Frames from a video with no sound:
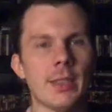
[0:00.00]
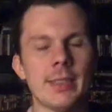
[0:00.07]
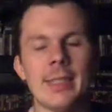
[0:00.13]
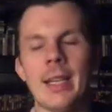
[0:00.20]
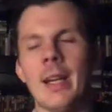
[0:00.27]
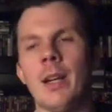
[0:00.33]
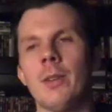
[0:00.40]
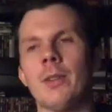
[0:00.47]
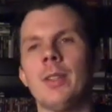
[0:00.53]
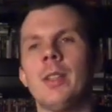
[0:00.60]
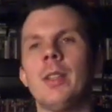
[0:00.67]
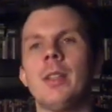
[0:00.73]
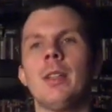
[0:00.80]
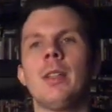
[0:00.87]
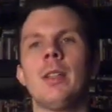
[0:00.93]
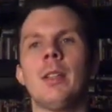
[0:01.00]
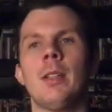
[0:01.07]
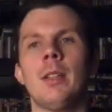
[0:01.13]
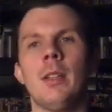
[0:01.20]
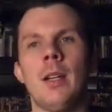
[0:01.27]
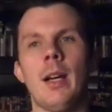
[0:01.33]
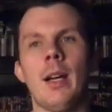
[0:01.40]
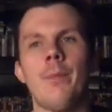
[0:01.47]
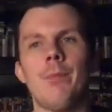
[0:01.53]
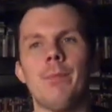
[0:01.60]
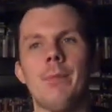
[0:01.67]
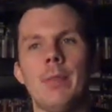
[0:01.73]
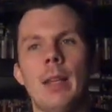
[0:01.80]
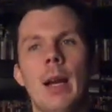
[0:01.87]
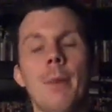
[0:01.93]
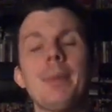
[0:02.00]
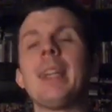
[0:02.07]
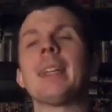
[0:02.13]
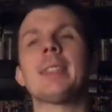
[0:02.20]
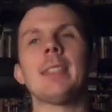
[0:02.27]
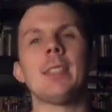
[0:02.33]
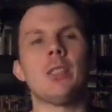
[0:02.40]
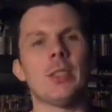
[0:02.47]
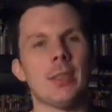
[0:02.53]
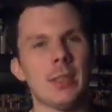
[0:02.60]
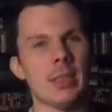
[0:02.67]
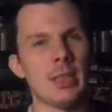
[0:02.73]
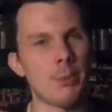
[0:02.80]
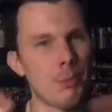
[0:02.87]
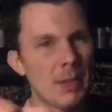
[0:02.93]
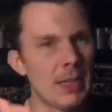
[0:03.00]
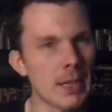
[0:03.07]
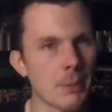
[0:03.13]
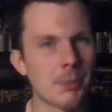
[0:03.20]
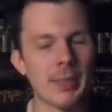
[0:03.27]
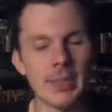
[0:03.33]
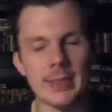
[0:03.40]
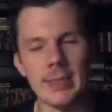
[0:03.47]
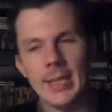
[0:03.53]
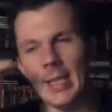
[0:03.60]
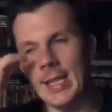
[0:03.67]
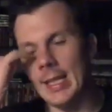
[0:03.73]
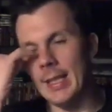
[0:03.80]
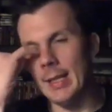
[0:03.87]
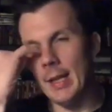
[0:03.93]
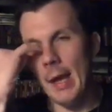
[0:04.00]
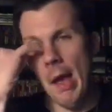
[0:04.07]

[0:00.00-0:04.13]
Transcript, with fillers: sound. I'm guessing just to speed up the scene.